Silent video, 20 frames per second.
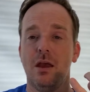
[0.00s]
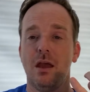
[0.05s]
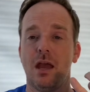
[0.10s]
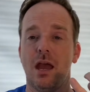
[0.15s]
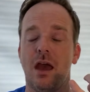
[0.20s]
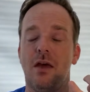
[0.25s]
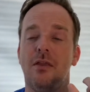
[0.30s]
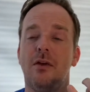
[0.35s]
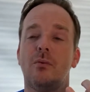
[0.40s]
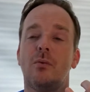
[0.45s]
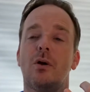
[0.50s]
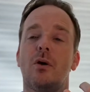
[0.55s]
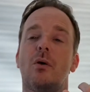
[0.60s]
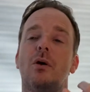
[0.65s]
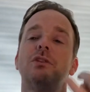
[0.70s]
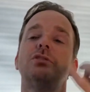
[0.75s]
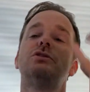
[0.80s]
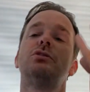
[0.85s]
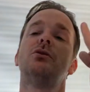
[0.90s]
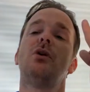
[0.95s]
and then we're
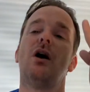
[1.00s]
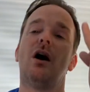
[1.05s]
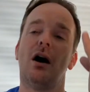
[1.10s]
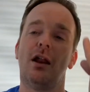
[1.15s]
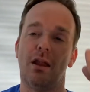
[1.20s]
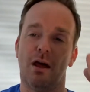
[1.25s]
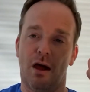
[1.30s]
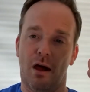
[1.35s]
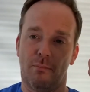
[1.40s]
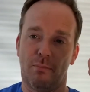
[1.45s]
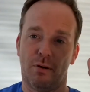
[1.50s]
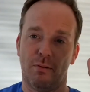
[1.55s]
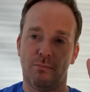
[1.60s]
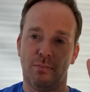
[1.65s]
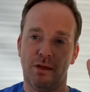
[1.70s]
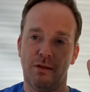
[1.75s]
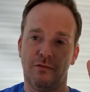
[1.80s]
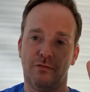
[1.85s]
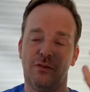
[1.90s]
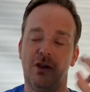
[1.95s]
going to an upper
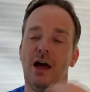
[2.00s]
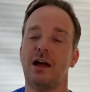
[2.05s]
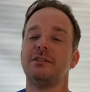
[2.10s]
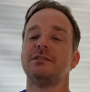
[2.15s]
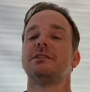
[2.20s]
B flat.